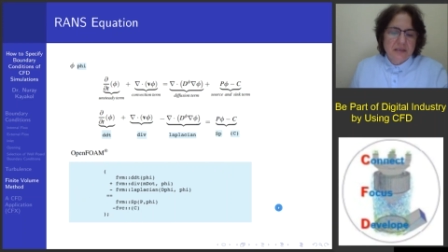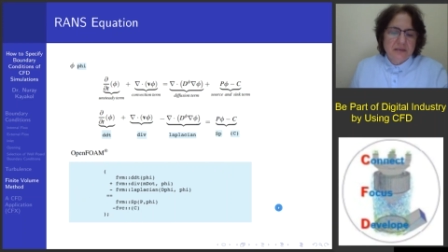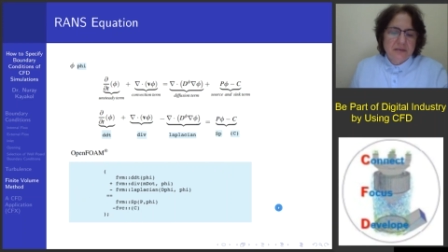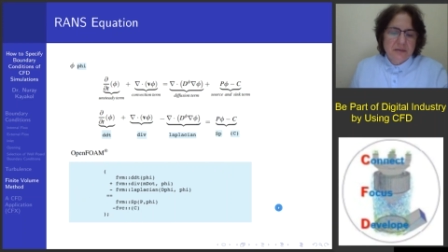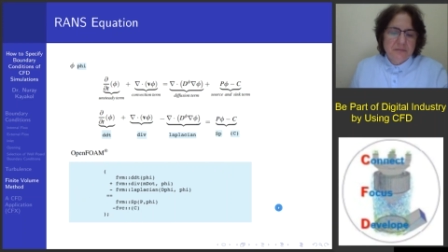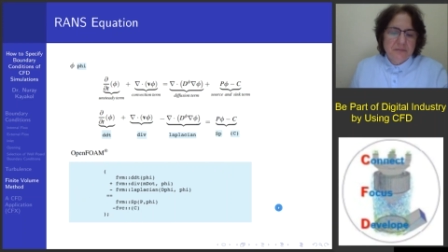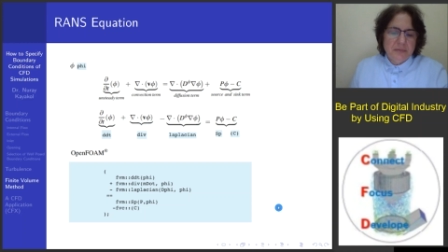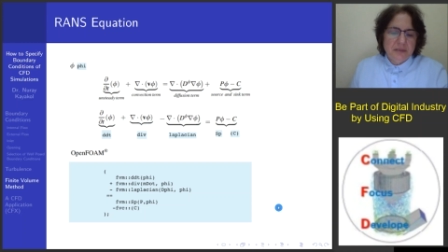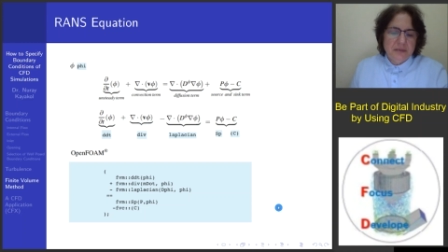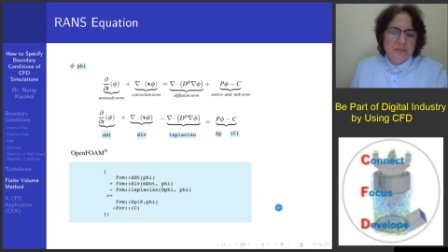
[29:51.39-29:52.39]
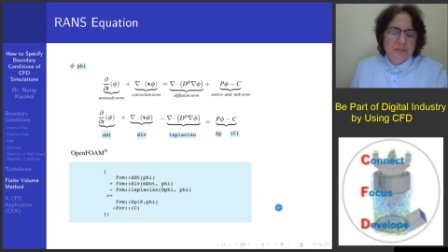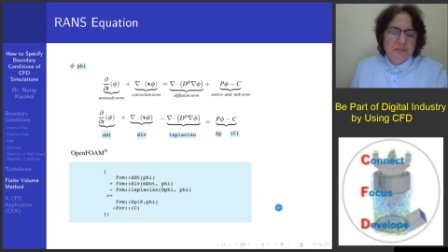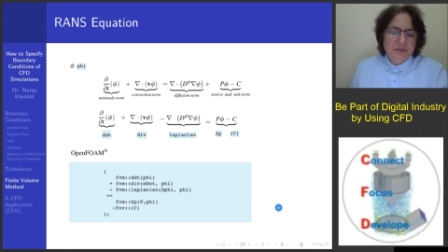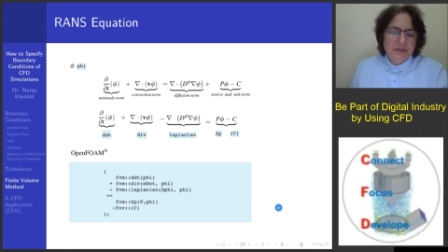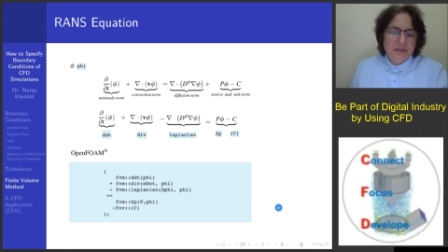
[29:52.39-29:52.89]
Some
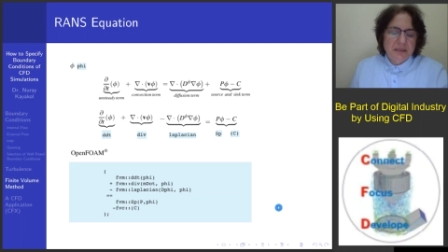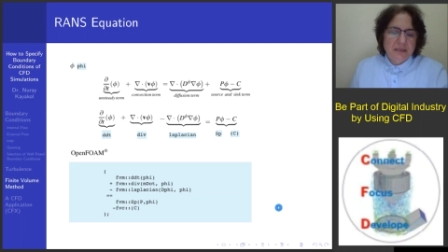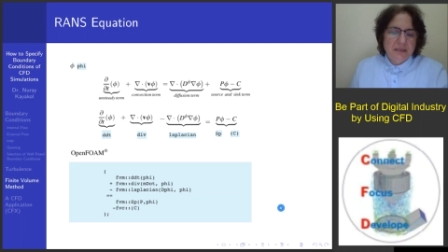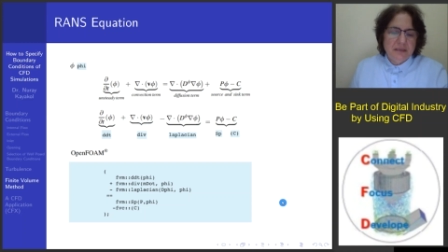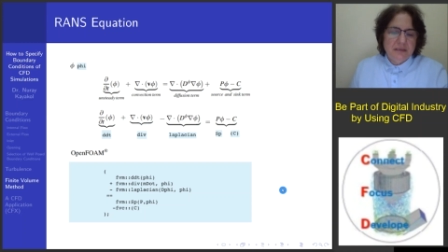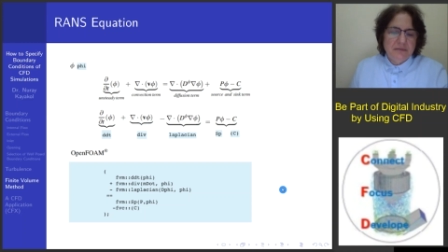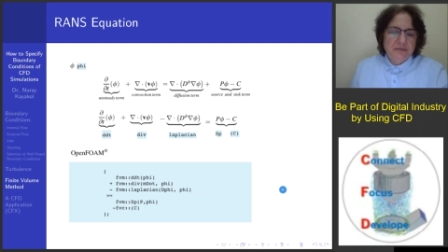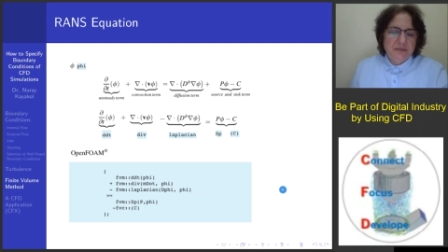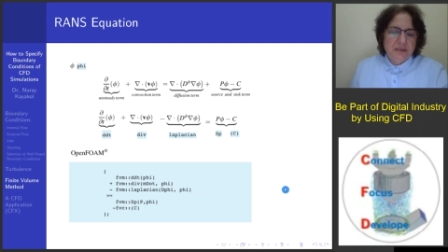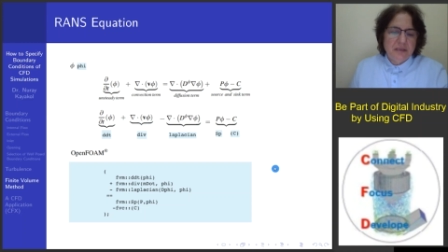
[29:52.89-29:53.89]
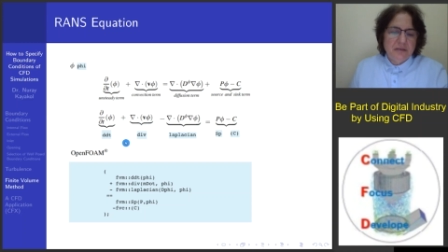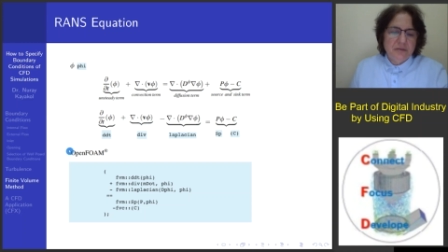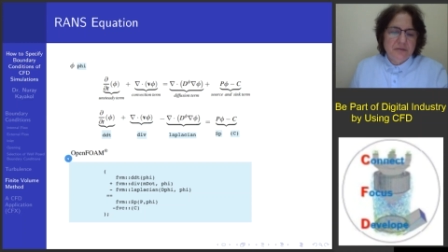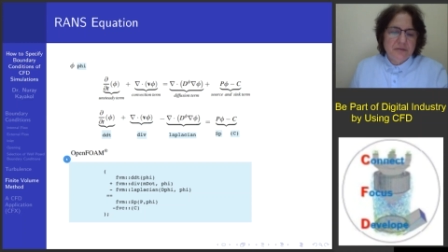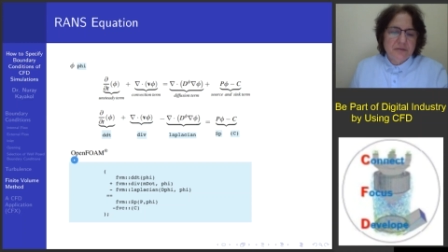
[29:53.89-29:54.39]
people think that if they
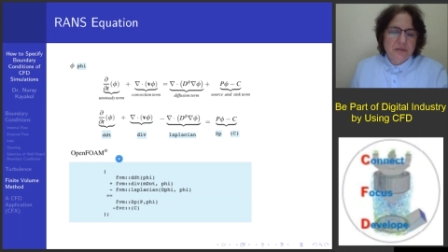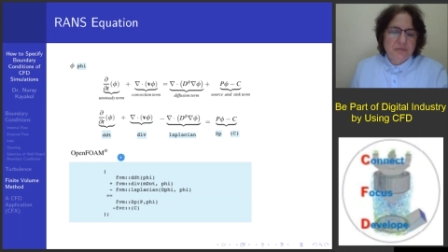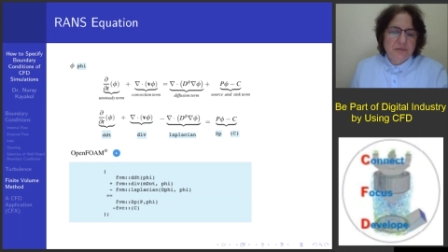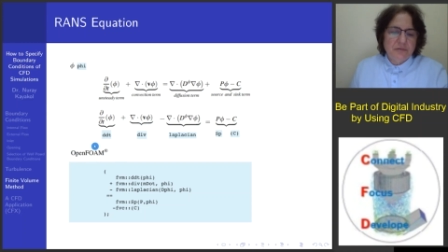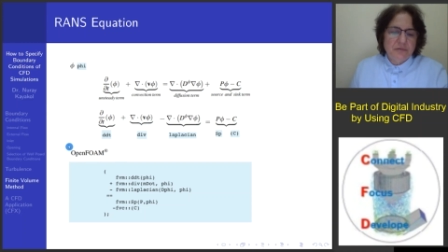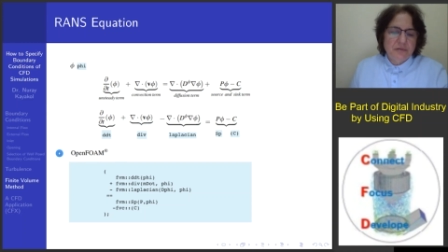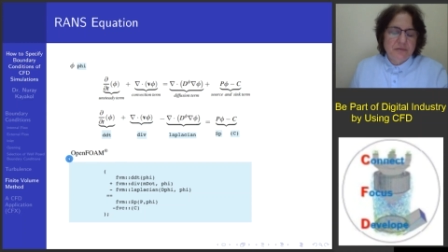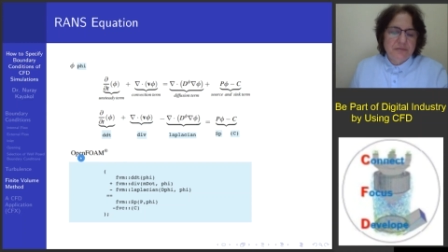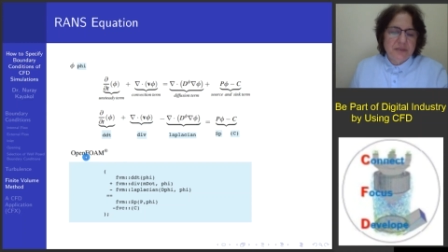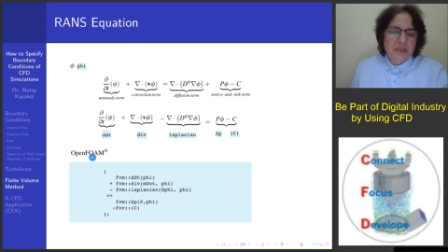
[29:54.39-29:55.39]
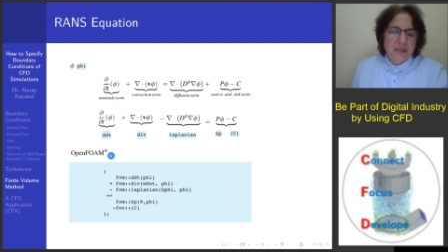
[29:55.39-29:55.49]
use OpenFOAM,